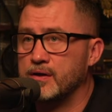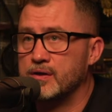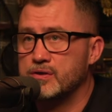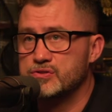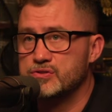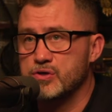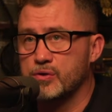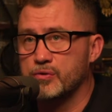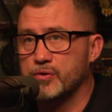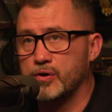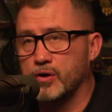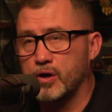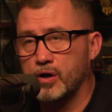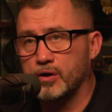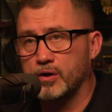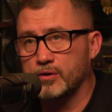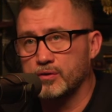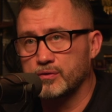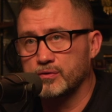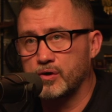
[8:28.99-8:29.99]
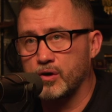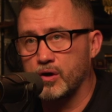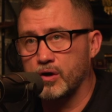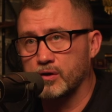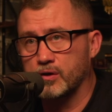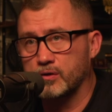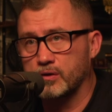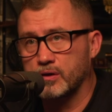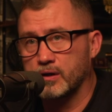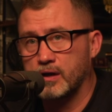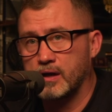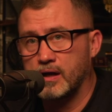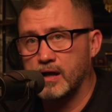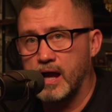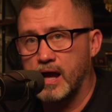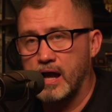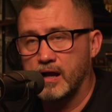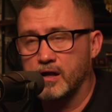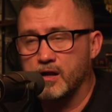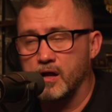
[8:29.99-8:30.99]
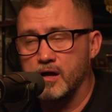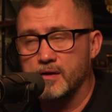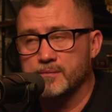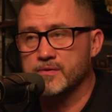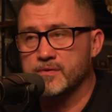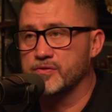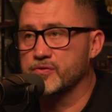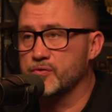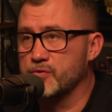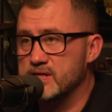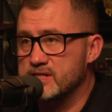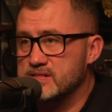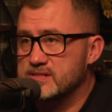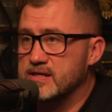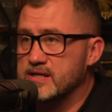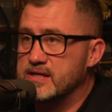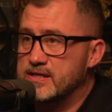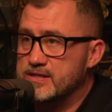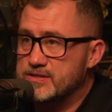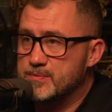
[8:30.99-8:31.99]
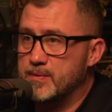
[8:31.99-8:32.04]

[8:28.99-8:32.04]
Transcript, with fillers: So there are there are I call them the three C's,